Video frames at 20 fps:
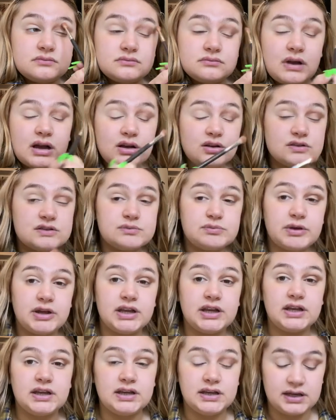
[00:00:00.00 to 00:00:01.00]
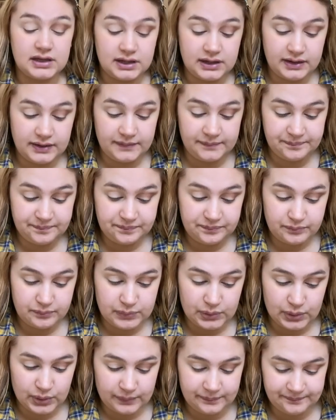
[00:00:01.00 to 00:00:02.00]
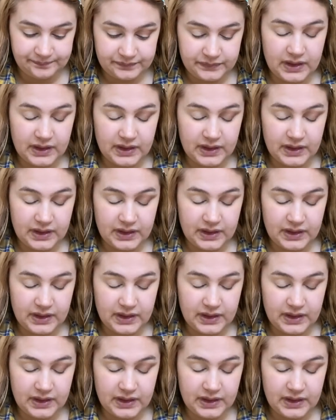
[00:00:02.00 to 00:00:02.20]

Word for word: my husband. But